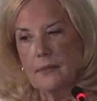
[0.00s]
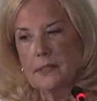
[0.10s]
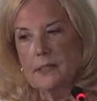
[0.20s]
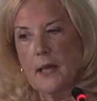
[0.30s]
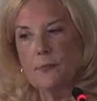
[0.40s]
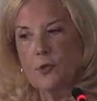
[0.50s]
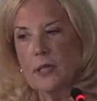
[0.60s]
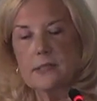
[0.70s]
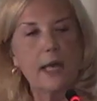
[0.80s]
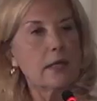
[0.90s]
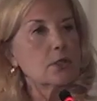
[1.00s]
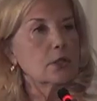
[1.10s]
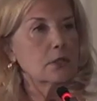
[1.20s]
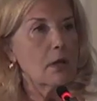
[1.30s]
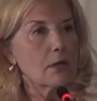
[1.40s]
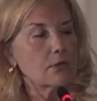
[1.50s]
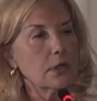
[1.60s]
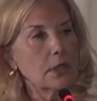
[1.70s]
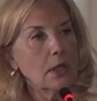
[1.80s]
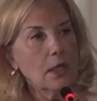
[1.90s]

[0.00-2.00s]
the step transaction doctrine,